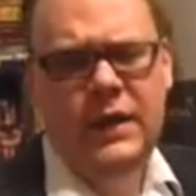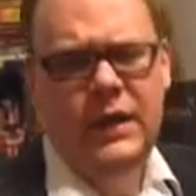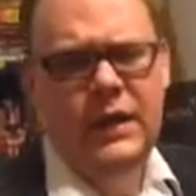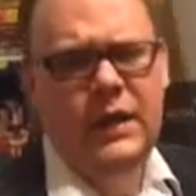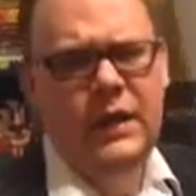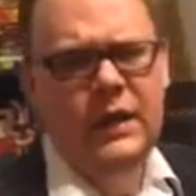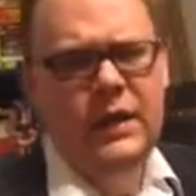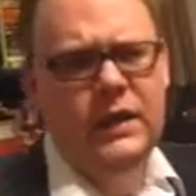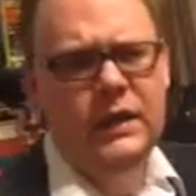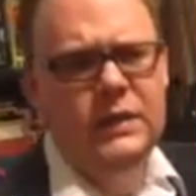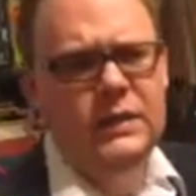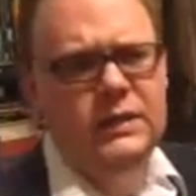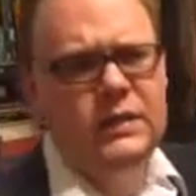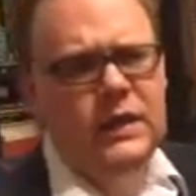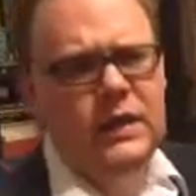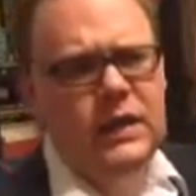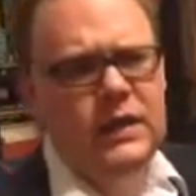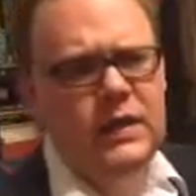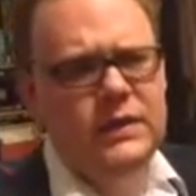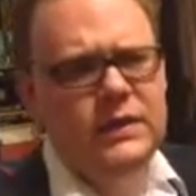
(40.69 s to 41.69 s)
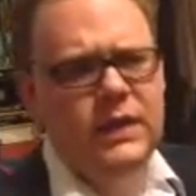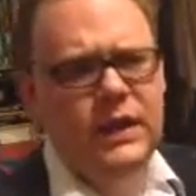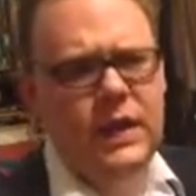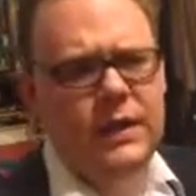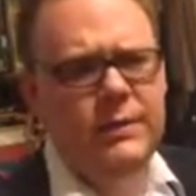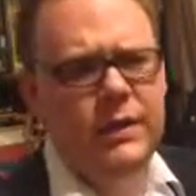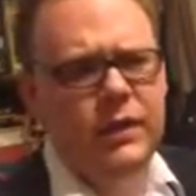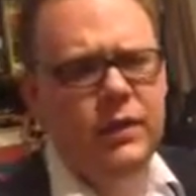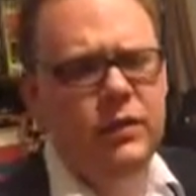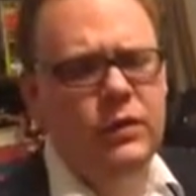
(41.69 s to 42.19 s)
it is a
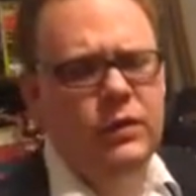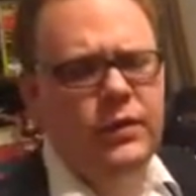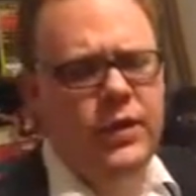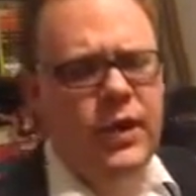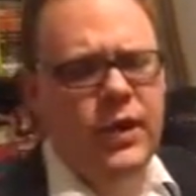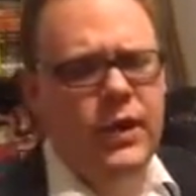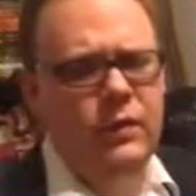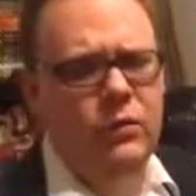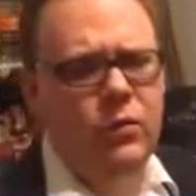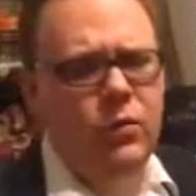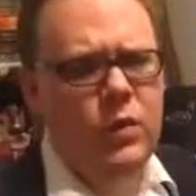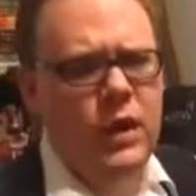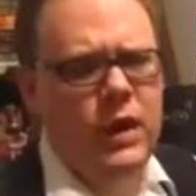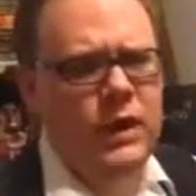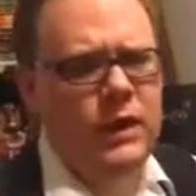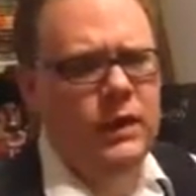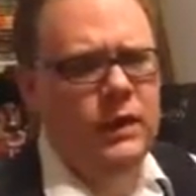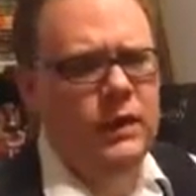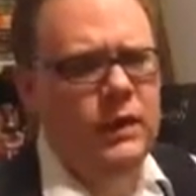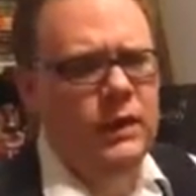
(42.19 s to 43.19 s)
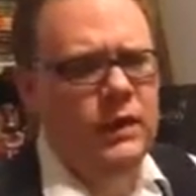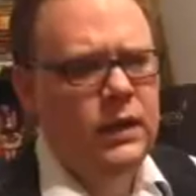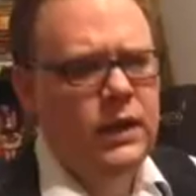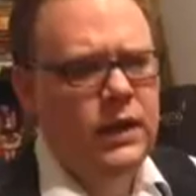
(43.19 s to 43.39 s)
chemical that when